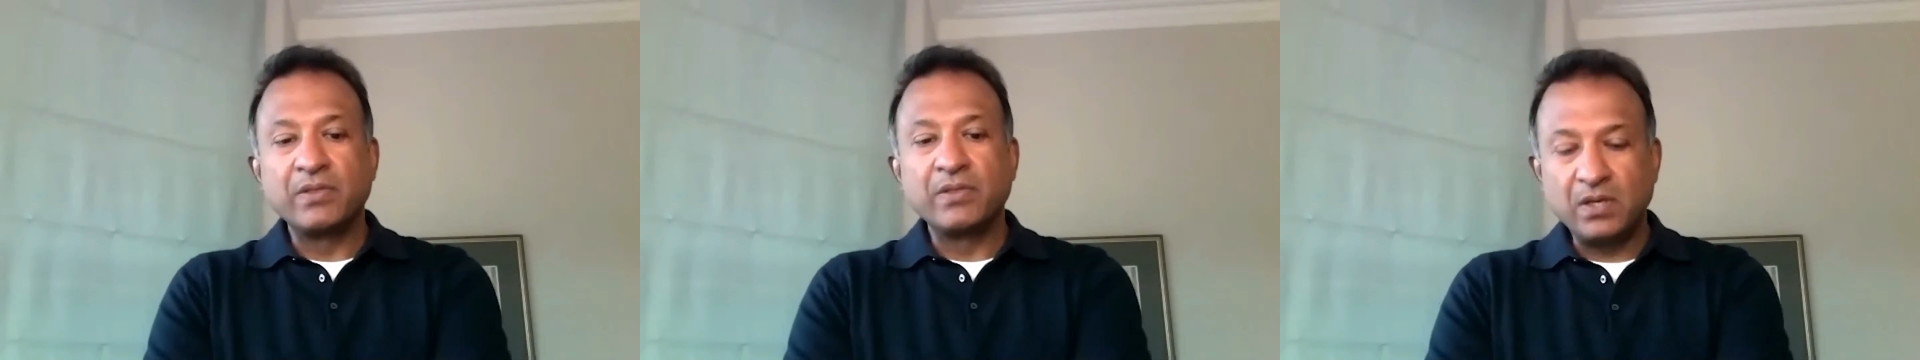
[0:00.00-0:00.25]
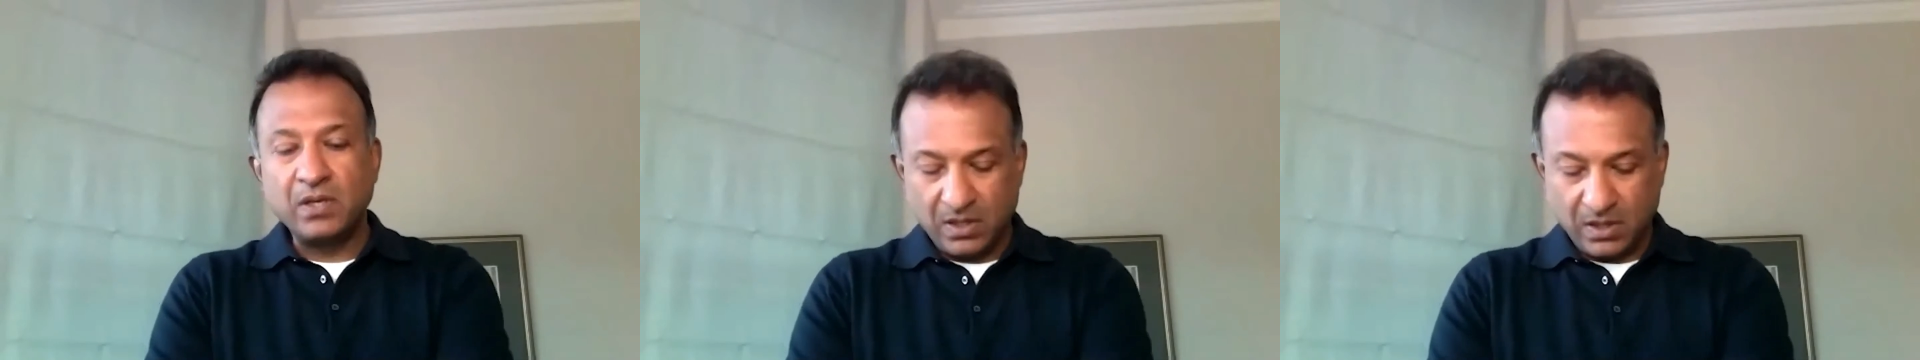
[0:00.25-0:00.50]

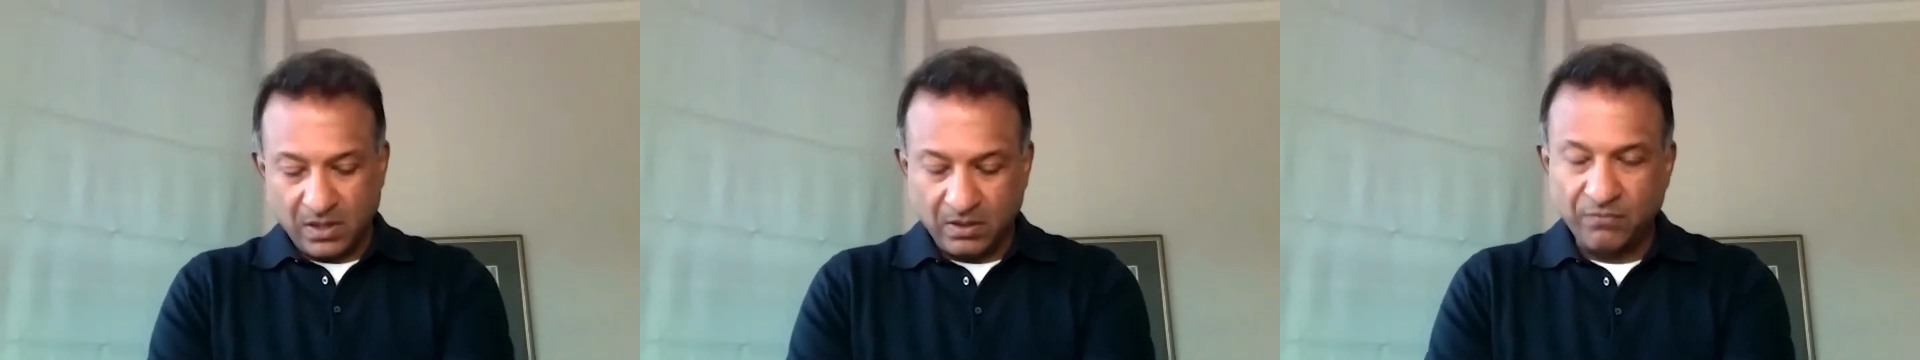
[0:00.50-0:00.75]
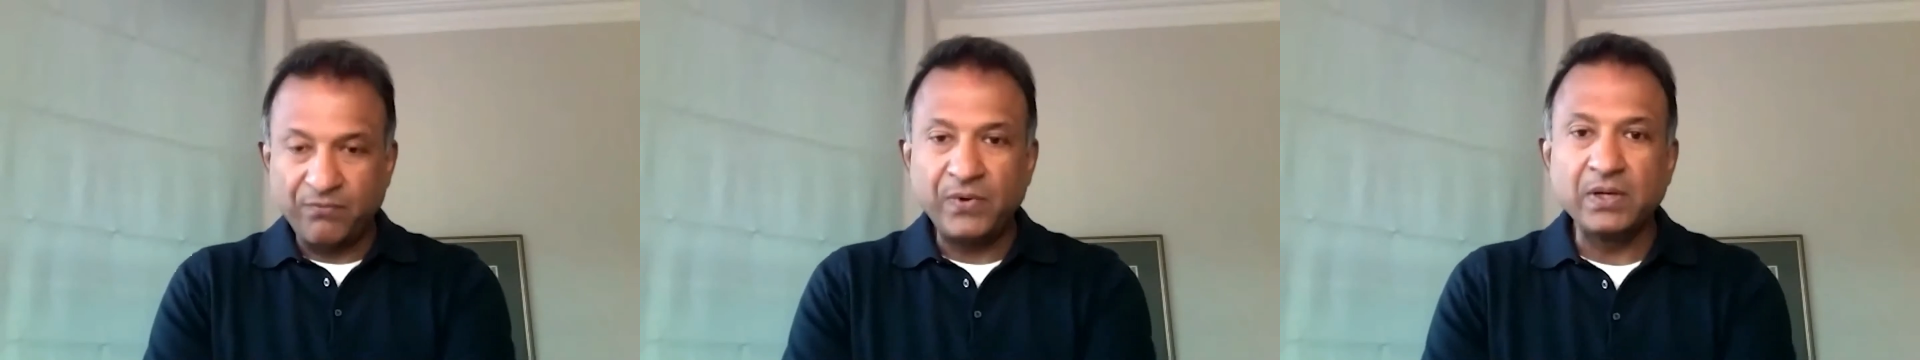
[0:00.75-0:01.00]

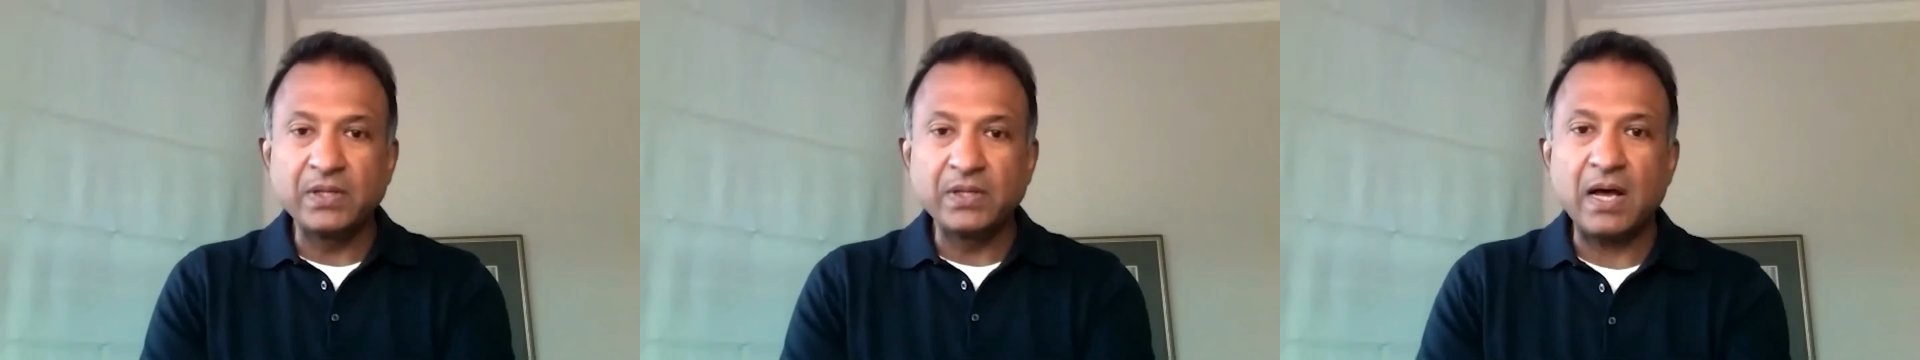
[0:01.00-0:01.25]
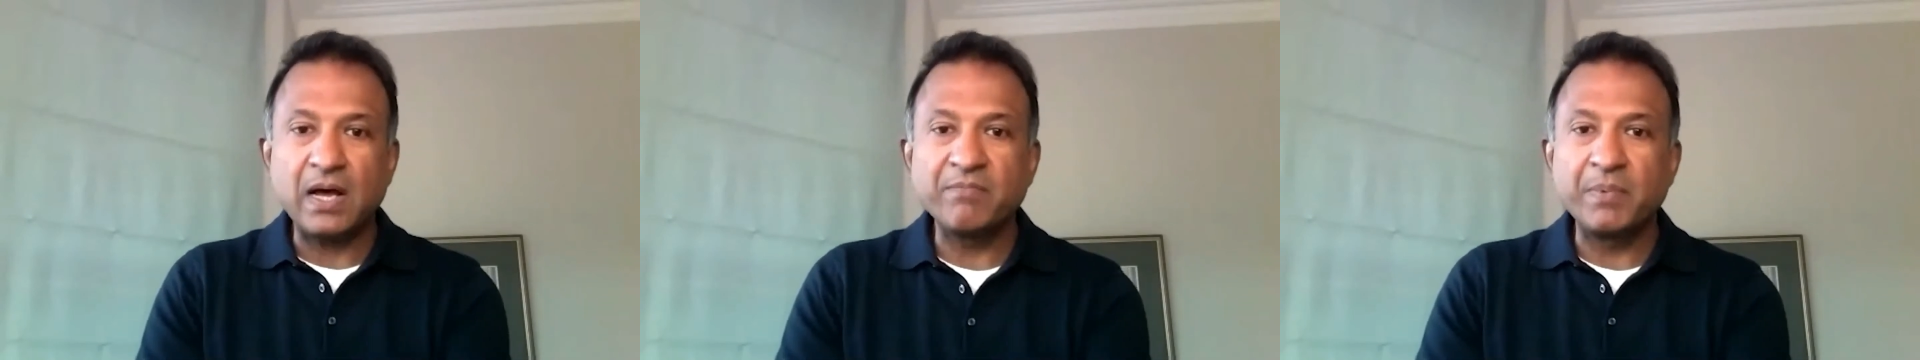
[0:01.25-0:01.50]
The field
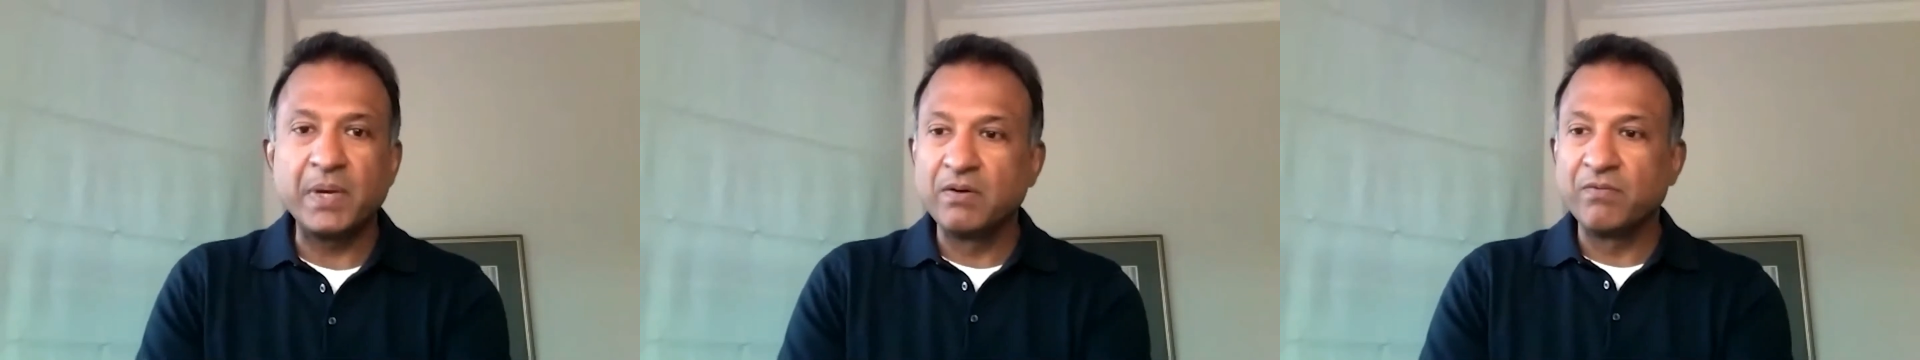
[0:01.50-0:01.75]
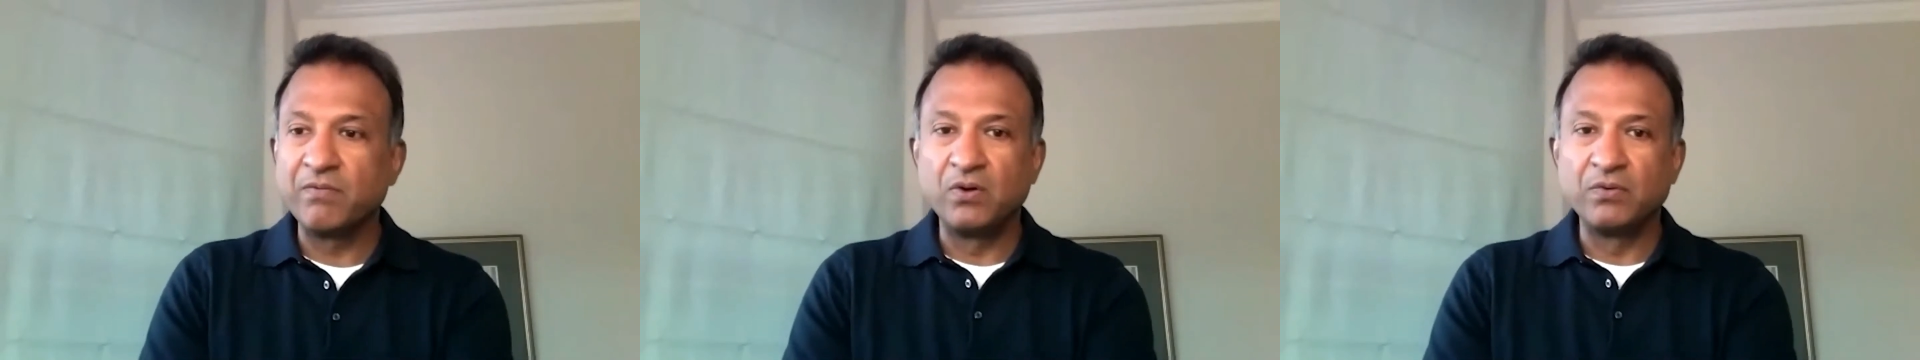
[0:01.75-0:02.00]
that I've been
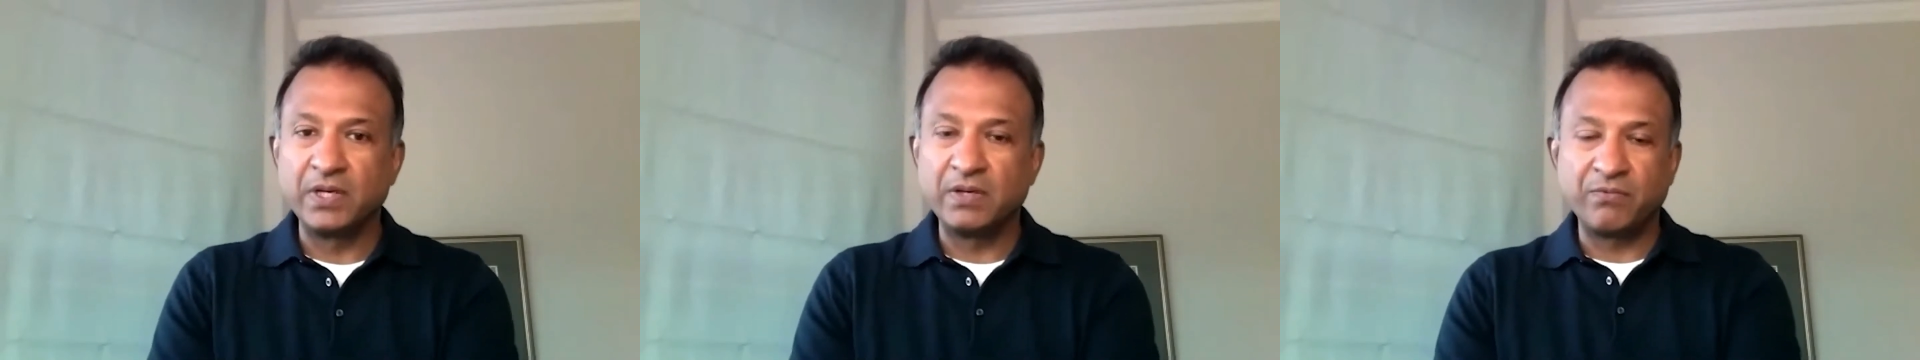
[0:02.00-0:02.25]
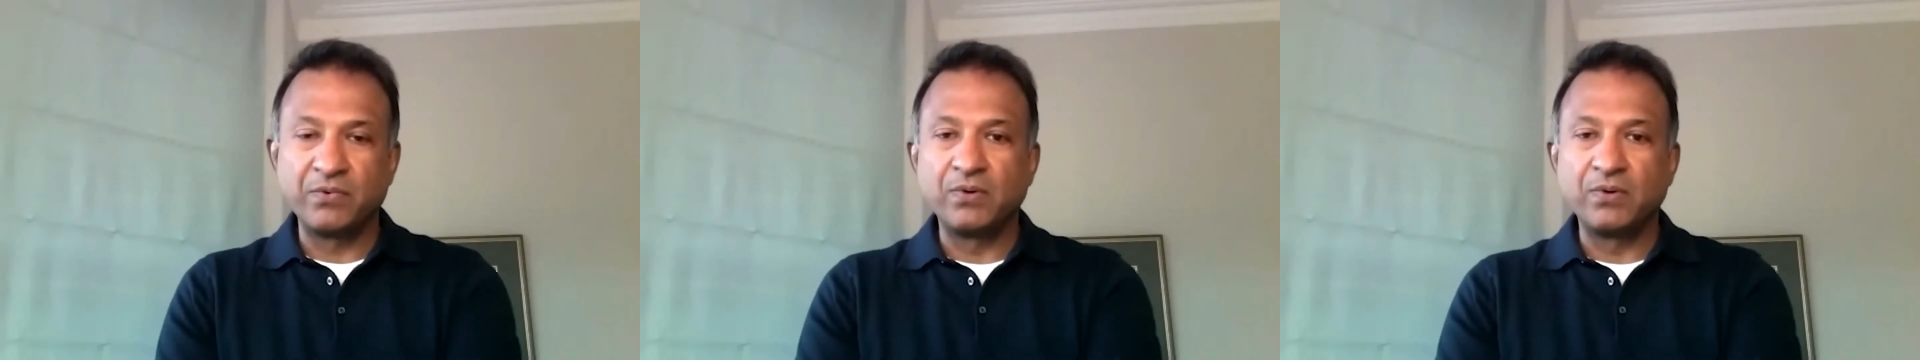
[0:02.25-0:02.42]
involved in